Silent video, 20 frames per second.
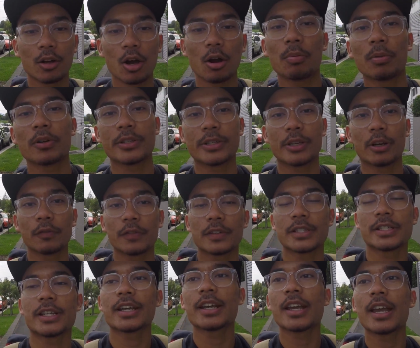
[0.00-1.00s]
GoPro selfie
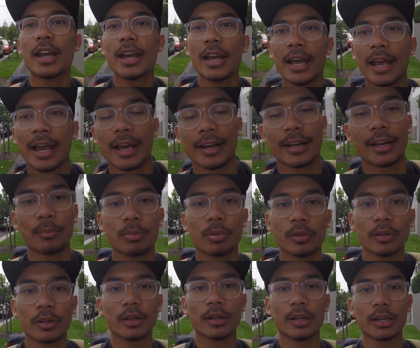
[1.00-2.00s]
stick and I
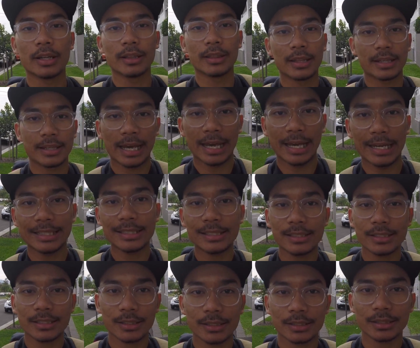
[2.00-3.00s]
put in the
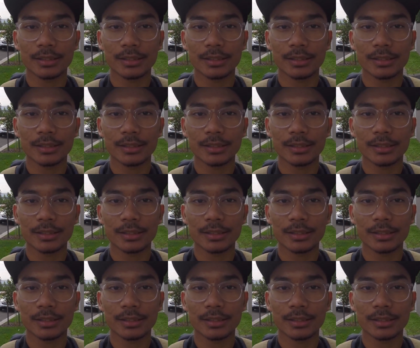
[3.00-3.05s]
case,